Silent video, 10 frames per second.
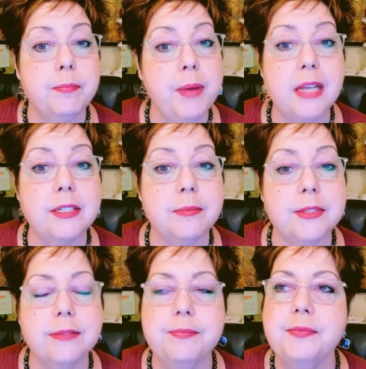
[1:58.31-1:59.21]

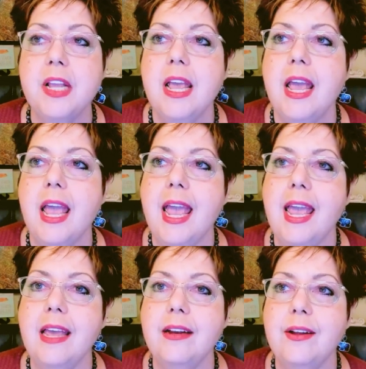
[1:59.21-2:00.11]
possums.
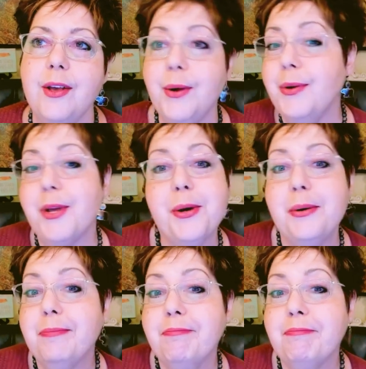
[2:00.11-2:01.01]
And who knew?